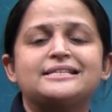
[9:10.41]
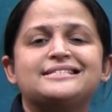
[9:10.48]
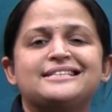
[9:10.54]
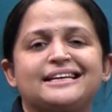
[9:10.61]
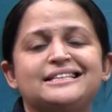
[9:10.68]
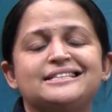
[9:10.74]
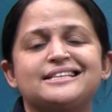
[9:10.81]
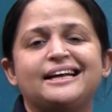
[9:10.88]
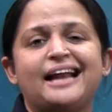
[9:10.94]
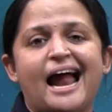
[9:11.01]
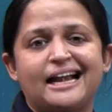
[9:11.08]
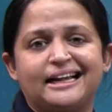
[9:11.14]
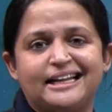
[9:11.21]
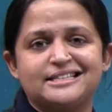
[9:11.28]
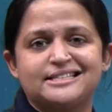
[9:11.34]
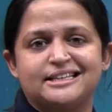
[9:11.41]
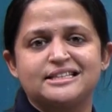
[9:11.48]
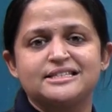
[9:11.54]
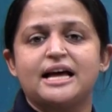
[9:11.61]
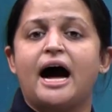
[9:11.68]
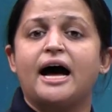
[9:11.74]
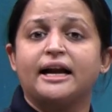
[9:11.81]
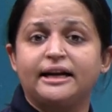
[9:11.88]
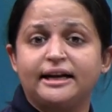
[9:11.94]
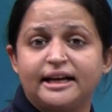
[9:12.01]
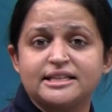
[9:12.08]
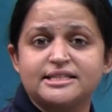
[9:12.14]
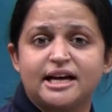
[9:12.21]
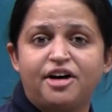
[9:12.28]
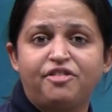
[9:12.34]
sense and antisense
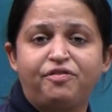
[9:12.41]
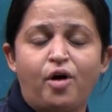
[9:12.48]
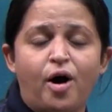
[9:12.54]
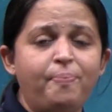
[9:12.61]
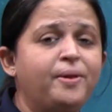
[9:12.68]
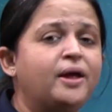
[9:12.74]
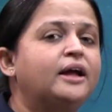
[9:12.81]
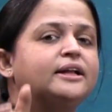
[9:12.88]
RNAs are formed